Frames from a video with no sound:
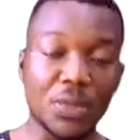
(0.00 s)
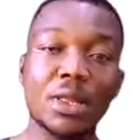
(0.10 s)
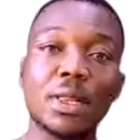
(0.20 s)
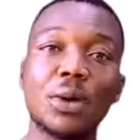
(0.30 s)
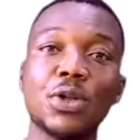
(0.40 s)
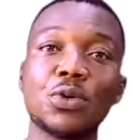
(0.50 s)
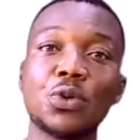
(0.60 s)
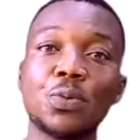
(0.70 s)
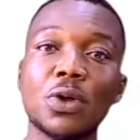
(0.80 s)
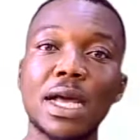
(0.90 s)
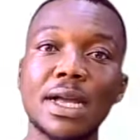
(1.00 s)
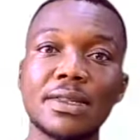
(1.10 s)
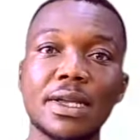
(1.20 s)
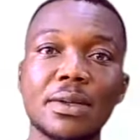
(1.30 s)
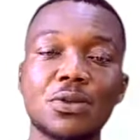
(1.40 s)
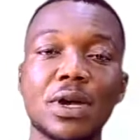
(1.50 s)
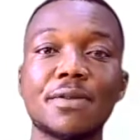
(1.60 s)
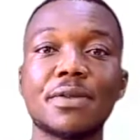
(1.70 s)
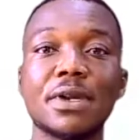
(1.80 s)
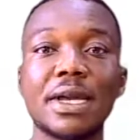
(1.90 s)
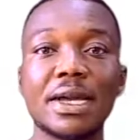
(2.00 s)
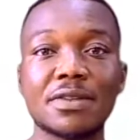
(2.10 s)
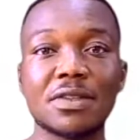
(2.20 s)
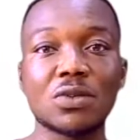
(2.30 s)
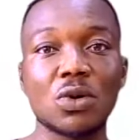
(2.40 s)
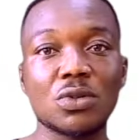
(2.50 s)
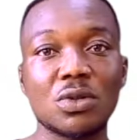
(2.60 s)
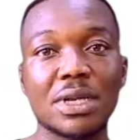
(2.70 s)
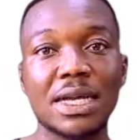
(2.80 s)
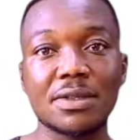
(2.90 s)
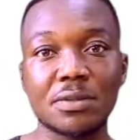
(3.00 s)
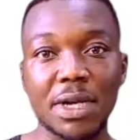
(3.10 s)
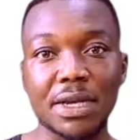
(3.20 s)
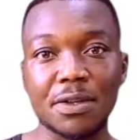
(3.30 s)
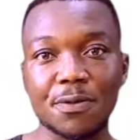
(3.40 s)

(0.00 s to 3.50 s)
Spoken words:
Now when you group your like terms, you have 3x equal to 19 minus